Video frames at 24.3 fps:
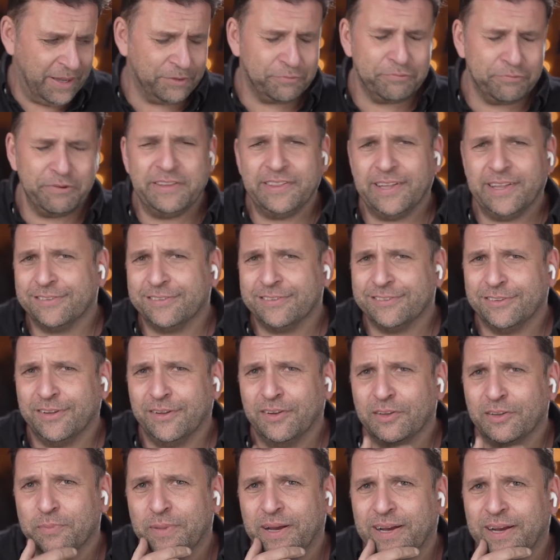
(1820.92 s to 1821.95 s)
about
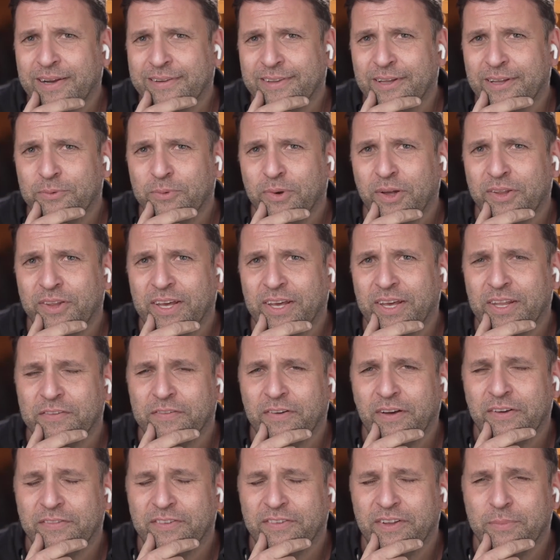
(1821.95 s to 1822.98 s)
$3,000 back then, weren't they,
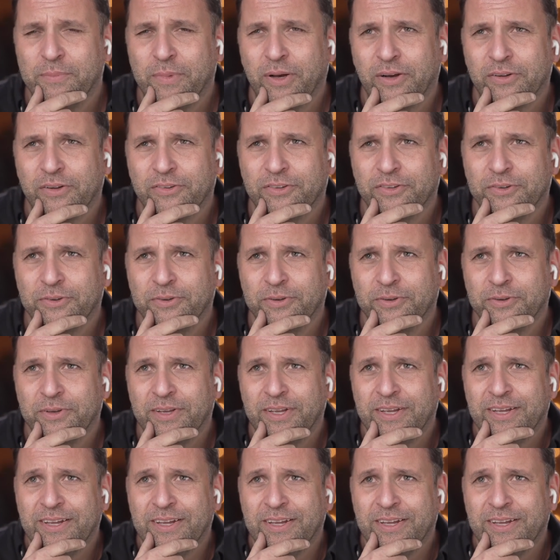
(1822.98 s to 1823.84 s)
the 5D Mark II?